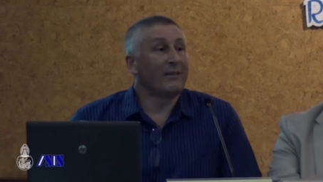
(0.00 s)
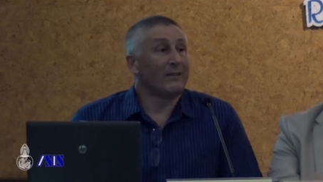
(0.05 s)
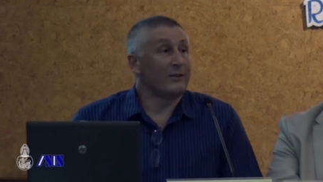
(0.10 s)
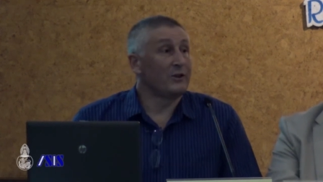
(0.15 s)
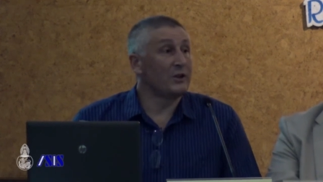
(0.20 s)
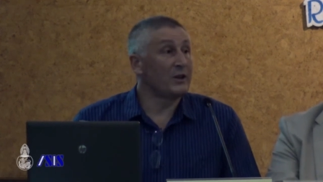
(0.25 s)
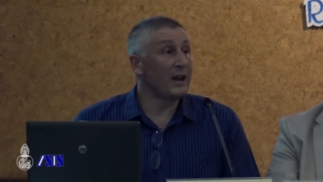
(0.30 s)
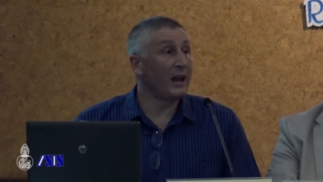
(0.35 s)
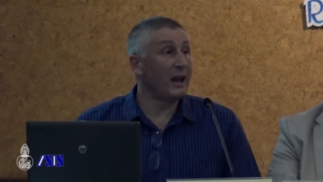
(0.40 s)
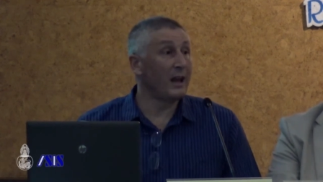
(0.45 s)

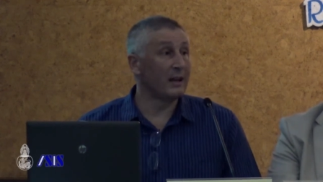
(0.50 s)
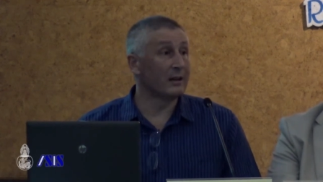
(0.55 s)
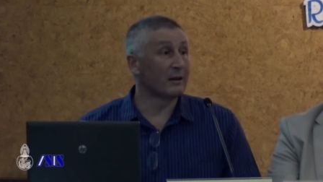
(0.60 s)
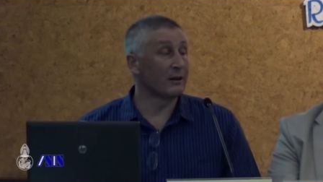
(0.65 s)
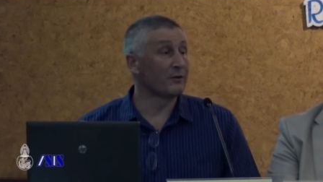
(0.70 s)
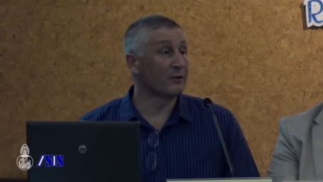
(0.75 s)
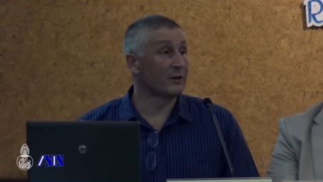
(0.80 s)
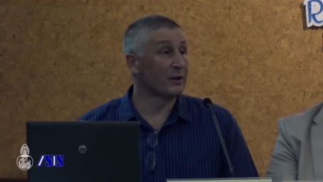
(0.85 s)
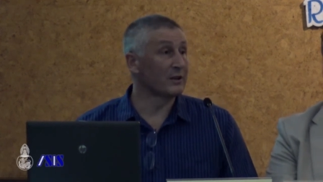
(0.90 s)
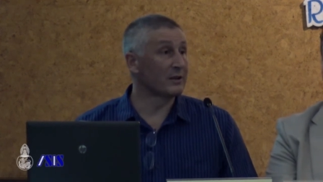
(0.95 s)
shared
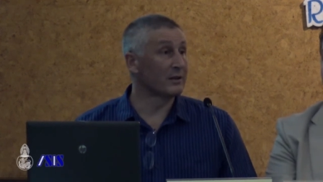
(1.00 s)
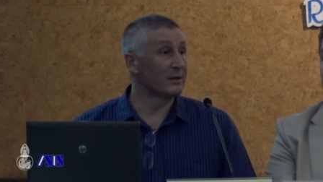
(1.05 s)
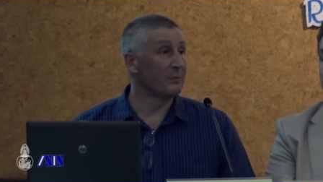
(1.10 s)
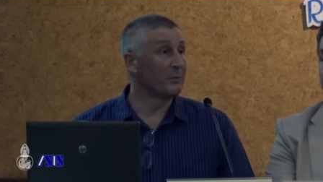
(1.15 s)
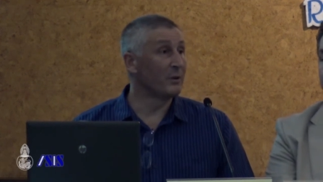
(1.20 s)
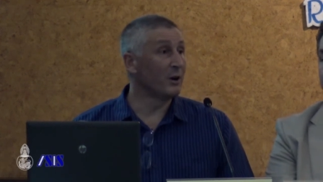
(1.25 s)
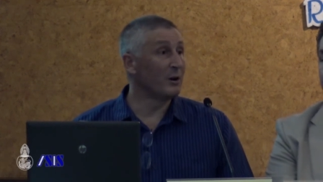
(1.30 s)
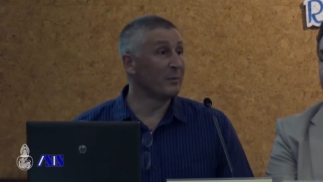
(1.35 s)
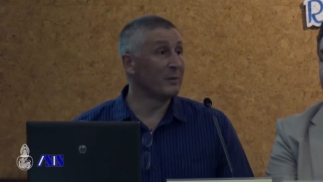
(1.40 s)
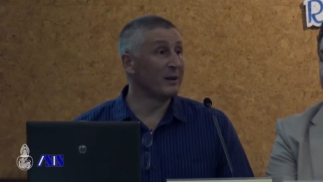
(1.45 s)
across the
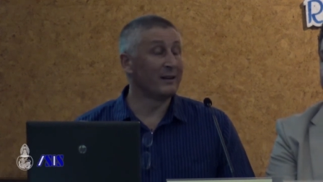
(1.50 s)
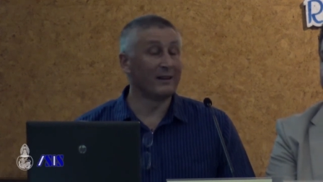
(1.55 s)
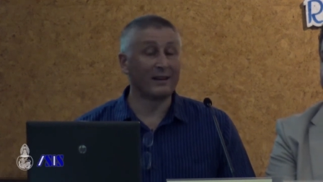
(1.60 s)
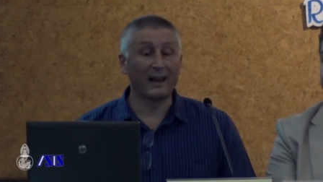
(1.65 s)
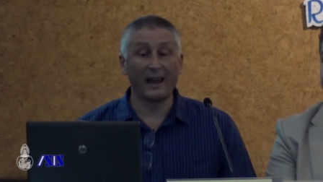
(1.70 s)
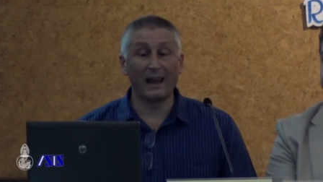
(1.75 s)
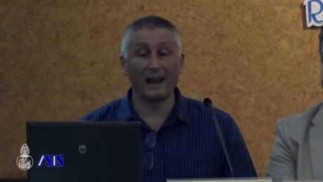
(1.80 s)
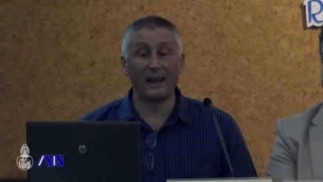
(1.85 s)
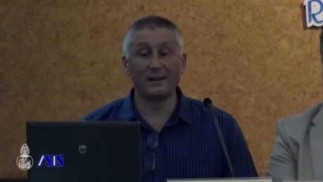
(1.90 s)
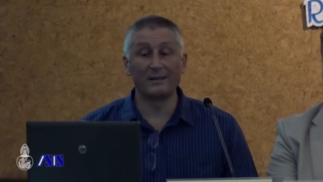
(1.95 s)

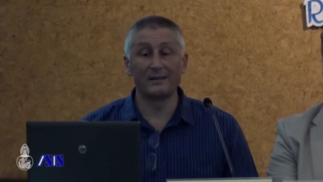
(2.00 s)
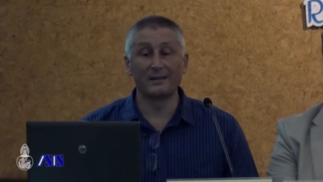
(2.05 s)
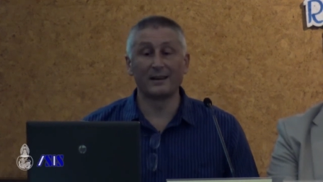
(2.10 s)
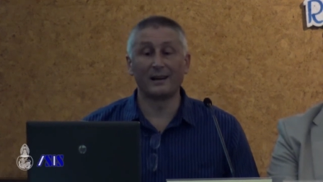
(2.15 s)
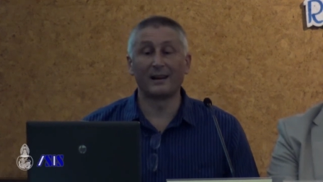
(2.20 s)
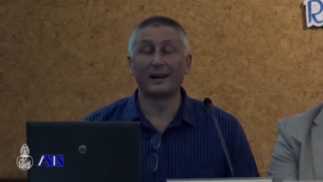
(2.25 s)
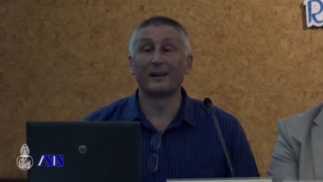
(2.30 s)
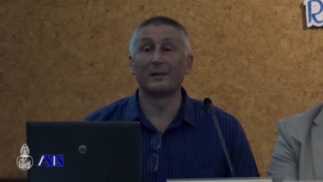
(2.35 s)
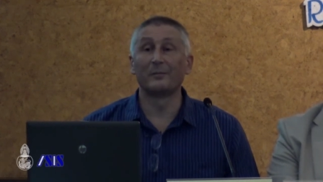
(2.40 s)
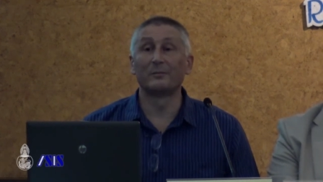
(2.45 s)
Burman and
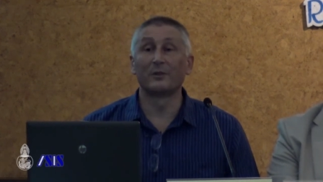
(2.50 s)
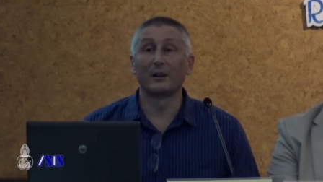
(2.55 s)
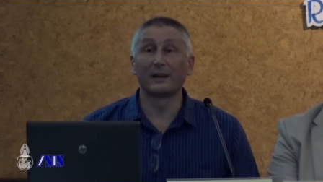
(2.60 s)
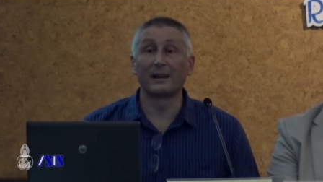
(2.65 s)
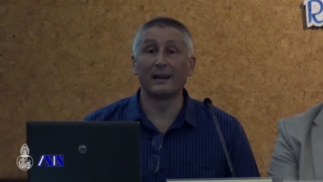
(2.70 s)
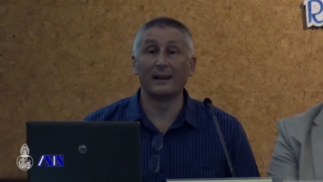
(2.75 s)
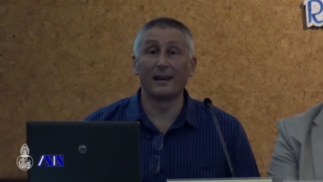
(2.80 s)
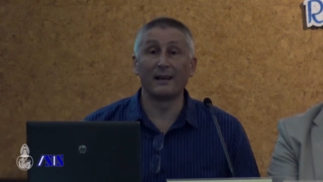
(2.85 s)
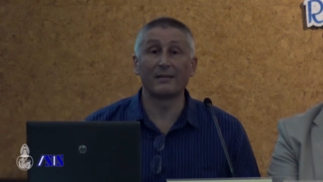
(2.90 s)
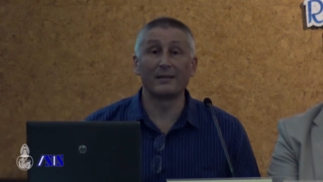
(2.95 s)

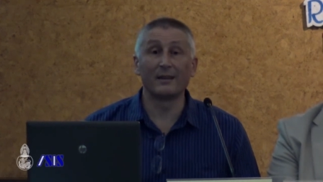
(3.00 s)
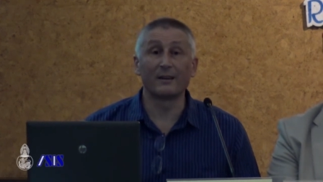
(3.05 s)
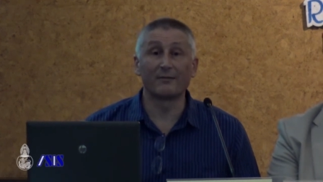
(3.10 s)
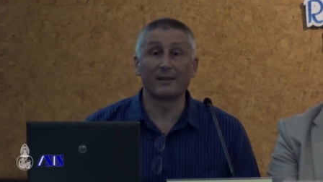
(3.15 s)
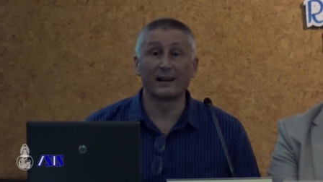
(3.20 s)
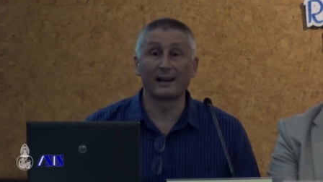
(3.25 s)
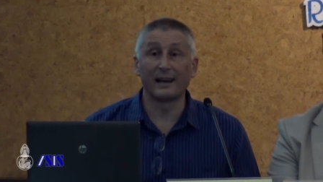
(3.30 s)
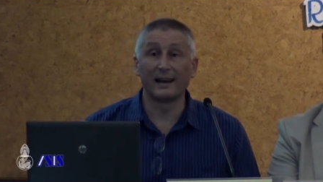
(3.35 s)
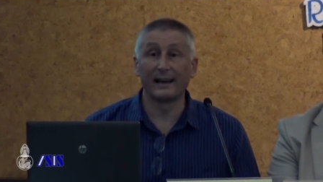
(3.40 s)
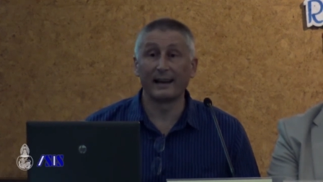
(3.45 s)
ethnic
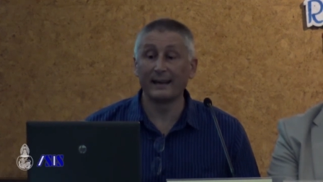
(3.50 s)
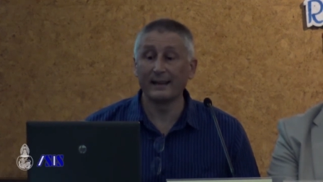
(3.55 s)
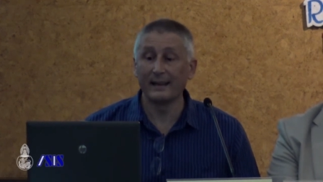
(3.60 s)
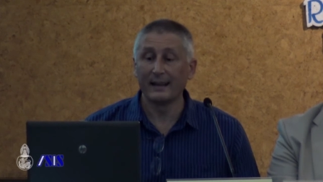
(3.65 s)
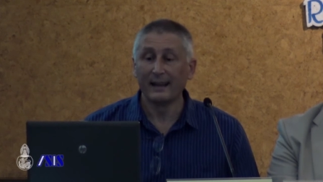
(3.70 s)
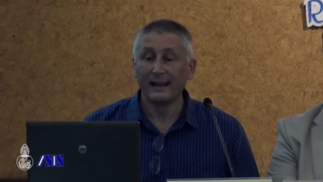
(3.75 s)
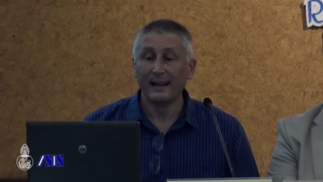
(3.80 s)
Rakhine,